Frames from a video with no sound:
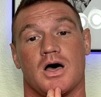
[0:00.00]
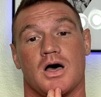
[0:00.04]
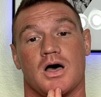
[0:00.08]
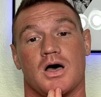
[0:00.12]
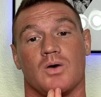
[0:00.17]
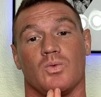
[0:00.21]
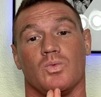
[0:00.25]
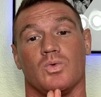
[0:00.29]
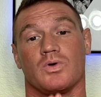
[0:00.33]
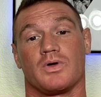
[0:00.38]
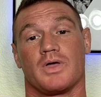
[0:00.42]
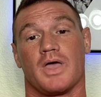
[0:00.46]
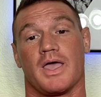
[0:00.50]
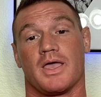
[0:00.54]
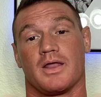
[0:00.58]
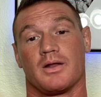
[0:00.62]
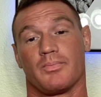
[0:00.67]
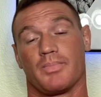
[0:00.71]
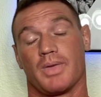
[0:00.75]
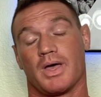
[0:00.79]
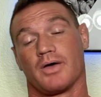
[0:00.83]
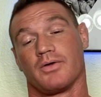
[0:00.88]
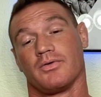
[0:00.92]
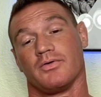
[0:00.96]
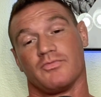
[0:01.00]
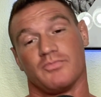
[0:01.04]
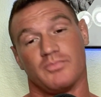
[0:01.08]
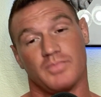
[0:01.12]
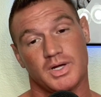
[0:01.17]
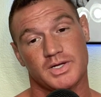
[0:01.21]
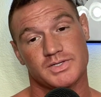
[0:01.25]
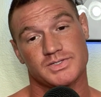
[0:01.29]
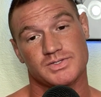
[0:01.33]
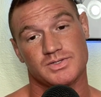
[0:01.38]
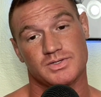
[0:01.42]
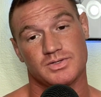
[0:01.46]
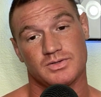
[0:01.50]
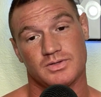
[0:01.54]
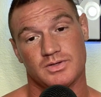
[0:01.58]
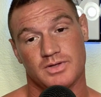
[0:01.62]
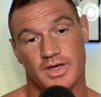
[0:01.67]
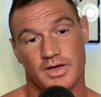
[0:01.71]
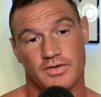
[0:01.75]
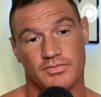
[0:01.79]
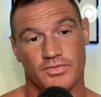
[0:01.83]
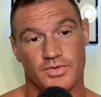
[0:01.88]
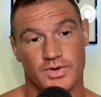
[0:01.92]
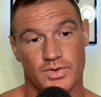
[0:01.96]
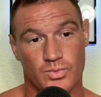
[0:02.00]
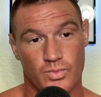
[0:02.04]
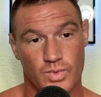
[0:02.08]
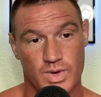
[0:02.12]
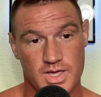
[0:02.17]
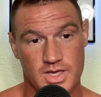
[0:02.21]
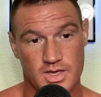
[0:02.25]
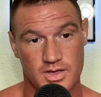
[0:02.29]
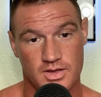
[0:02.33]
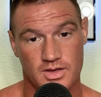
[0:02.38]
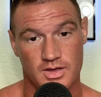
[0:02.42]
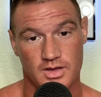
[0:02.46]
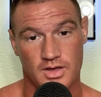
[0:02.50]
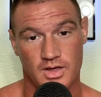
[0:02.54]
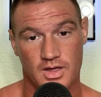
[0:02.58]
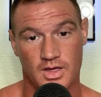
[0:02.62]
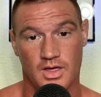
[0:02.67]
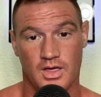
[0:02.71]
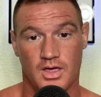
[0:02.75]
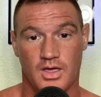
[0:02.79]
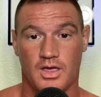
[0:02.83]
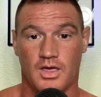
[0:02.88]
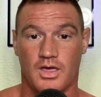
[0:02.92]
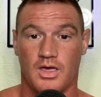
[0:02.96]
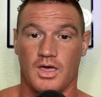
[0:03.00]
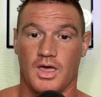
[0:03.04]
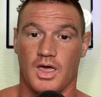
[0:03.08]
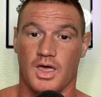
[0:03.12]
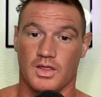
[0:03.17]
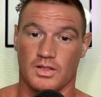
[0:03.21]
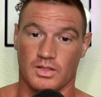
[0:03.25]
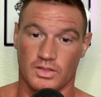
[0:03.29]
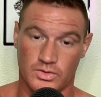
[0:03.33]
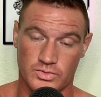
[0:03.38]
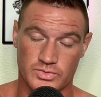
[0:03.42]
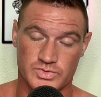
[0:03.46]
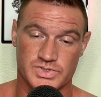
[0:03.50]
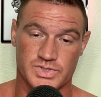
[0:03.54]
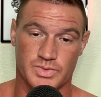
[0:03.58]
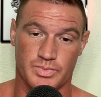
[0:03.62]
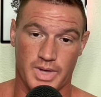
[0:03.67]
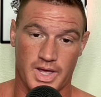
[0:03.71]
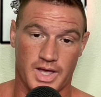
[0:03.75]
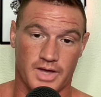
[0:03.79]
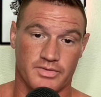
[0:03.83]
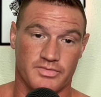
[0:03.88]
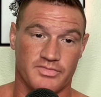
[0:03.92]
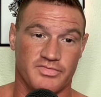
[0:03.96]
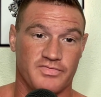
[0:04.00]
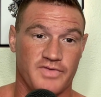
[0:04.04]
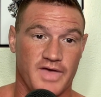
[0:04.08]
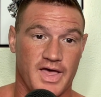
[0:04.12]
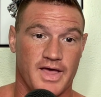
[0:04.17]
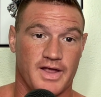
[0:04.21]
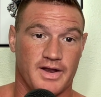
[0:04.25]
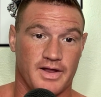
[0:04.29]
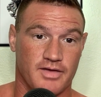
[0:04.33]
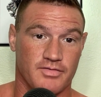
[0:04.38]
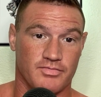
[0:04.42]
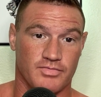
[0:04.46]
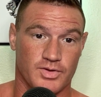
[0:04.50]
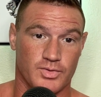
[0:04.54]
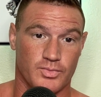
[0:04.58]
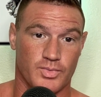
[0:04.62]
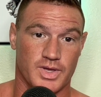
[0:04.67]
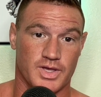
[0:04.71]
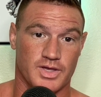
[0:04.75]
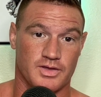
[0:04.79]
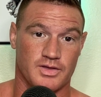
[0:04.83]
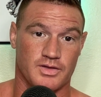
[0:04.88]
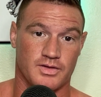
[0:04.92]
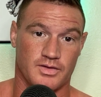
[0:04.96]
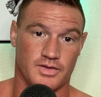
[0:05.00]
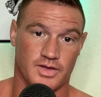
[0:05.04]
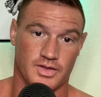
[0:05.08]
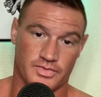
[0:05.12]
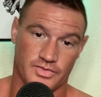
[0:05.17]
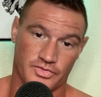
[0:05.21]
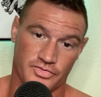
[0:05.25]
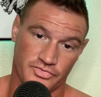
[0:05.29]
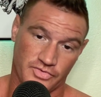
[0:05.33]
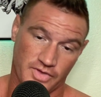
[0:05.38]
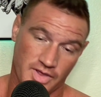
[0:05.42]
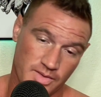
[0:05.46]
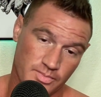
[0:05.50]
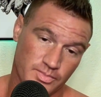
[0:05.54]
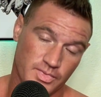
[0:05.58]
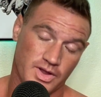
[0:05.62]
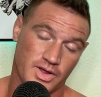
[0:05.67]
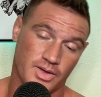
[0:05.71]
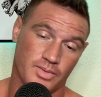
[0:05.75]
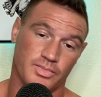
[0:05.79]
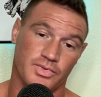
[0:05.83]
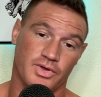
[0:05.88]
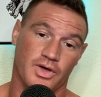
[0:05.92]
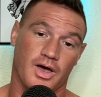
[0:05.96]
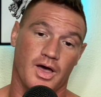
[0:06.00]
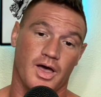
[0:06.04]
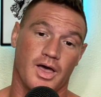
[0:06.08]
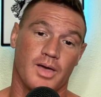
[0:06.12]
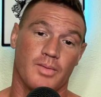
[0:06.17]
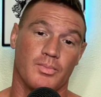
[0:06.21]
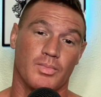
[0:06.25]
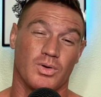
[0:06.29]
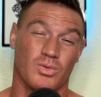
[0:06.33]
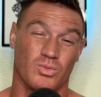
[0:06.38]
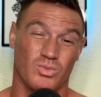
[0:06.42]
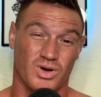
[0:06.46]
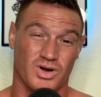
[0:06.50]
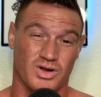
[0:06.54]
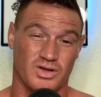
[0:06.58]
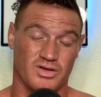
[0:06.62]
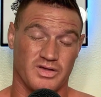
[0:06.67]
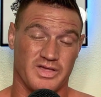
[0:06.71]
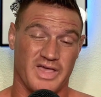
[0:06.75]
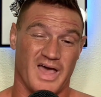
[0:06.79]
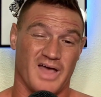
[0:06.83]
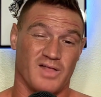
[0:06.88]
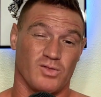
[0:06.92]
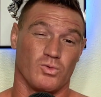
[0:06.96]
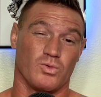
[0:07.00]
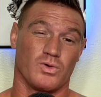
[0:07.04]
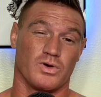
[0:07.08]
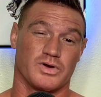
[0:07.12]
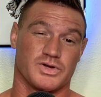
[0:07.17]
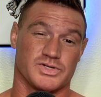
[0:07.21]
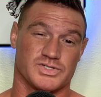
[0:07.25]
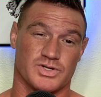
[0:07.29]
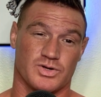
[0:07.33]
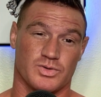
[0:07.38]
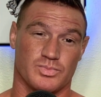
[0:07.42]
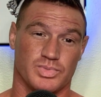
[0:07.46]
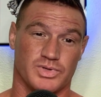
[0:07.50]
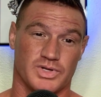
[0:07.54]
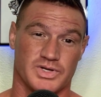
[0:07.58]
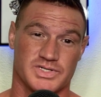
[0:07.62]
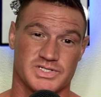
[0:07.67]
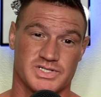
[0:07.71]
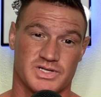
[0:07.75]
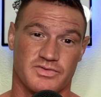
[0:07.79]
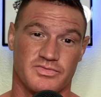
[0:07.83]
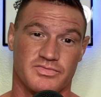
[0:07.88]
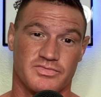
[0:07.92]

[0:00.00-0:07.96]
we'll gain a pound of muscle every week and lose a pound of fat every week at the same damn time, running a caloric surplus of